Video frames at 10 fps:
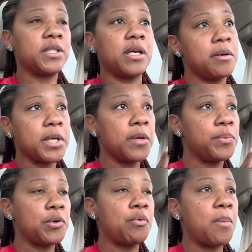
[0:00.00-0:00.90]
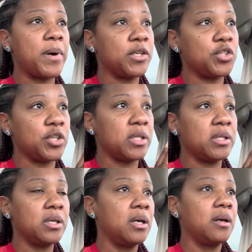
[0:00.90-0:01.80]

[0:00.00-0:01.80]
to help keep you on budget,